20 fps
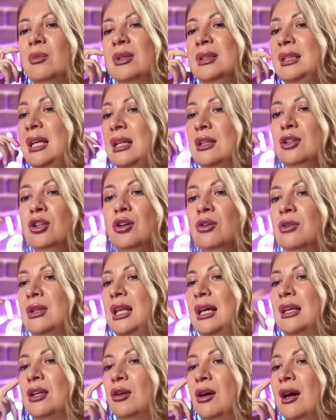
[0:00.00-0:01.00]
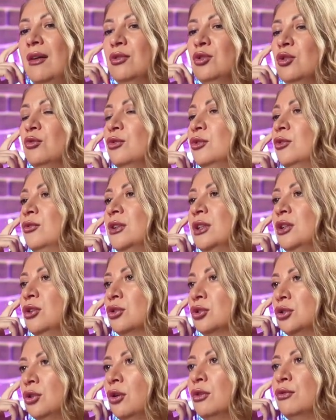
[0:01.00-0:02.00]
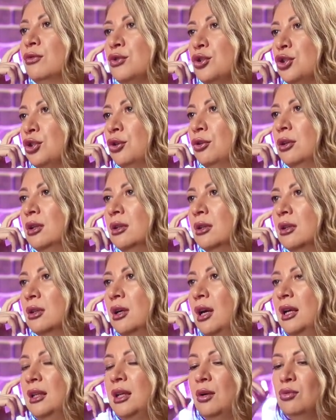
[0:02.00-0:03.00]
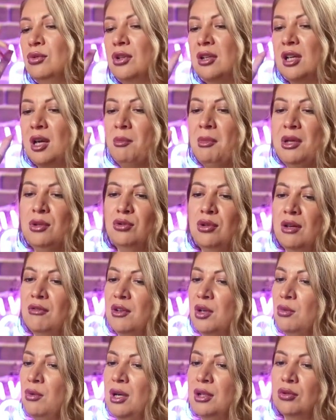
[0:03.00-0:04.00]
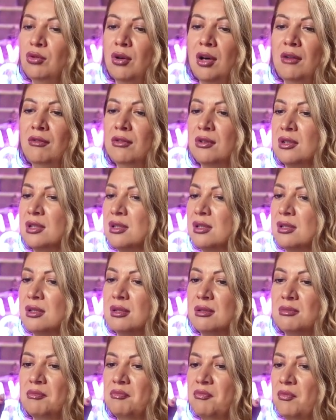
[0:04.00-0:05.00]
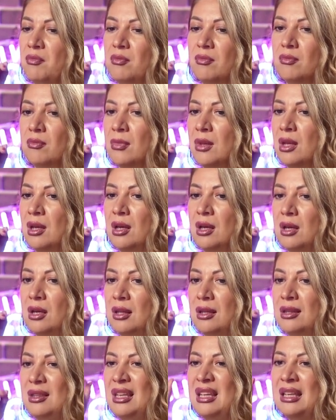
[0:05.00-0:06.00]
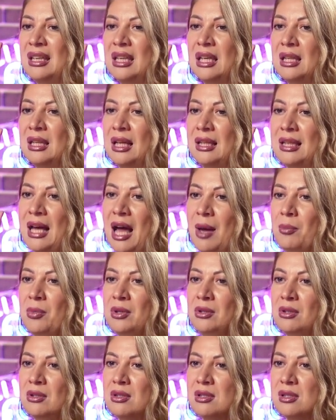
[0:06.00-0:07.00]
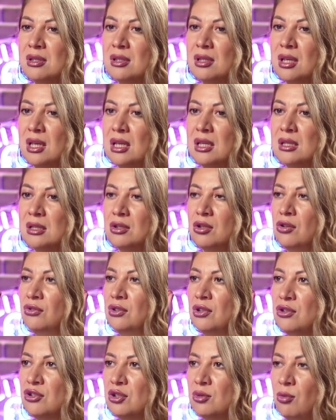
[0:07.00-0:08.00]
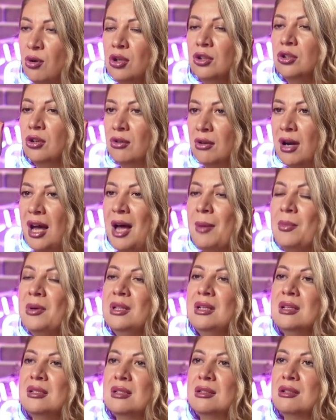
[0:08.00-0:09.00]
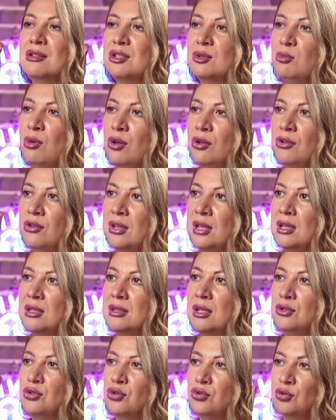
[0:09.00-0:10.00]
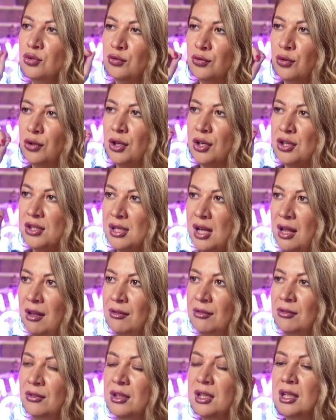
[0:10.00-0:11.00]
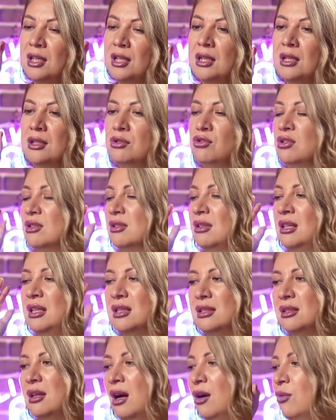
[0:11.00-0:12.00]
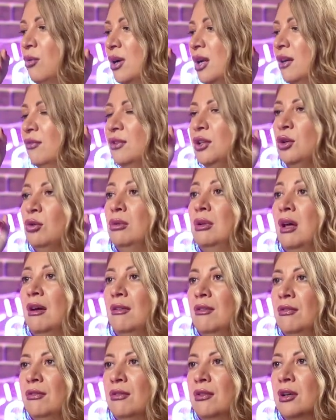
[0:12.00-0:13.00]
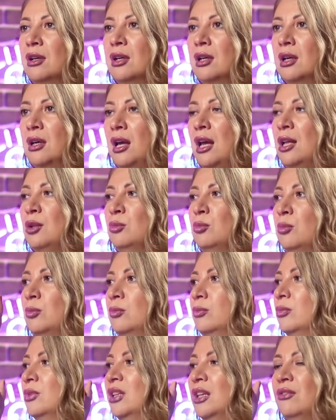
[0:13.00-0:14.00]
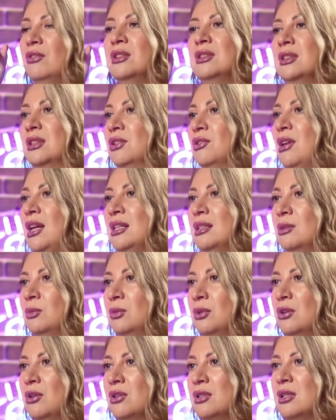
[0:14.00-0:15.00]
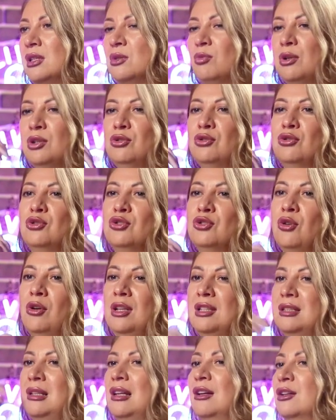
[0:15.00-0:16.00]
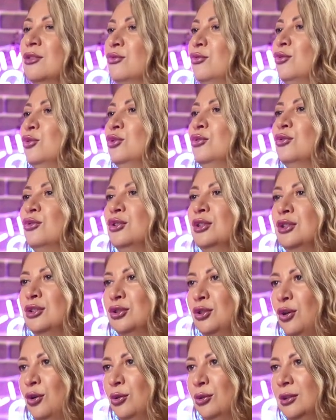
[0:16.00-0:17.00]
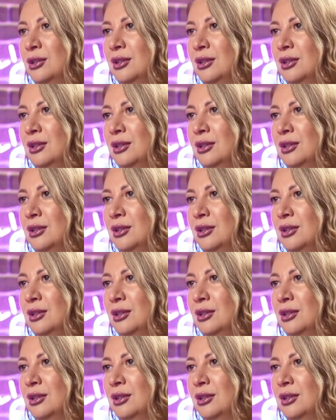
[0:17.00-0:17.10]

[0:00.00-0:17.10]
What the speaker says: But then no, like you have to fulfill your soul for sure. And I would recommend to everyone, whoever is thinking that happiness is not in small, no, happiness in the small things that you do for yourself. just list down whatever you love and give it a credit, because this is what your soul is like, food for the soul.